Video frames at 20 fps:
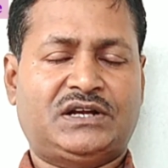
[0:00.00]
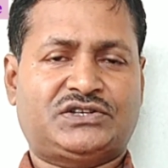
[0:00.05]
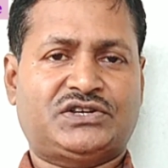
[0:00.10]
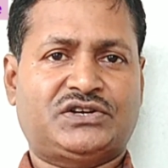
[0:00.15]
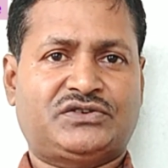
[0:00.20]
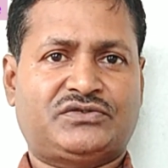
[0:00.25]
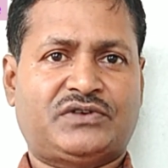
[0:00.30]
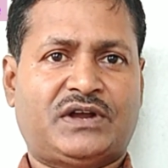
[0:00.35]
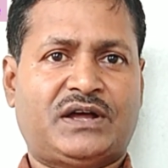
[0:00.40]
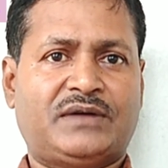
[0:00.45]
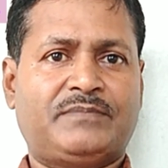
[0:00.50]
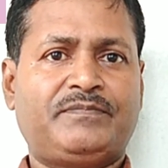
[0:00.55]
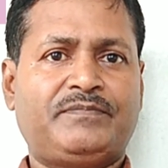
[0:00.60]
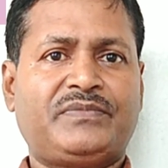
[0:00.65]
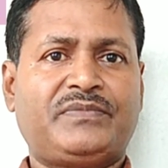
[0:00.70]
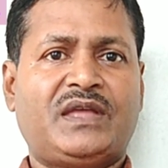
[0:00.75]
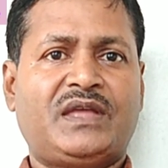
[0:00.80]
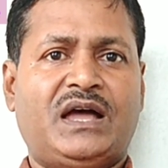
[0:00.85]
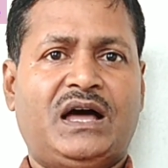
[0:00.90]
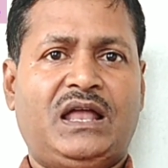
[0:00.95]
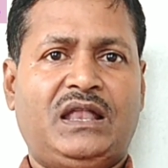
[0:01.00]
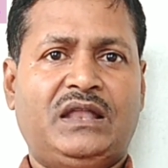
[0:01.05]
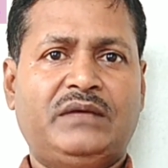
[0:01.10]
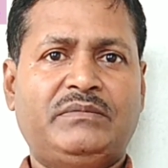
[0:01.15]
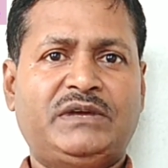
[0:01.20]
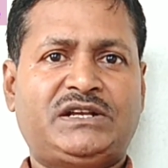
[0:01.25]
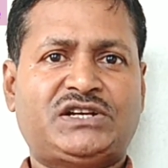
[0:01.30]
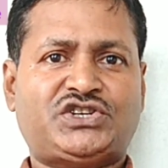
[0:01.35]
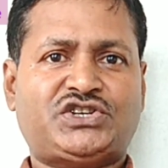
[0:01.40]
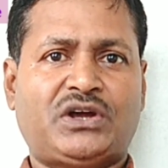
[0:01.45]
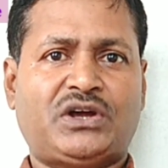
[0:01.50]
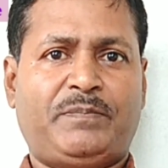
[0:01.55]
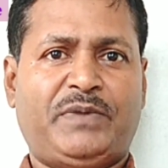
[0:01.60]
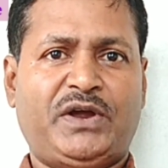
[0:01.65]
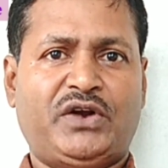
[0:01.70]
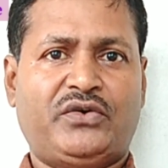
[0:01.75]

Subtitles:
etc. Limitation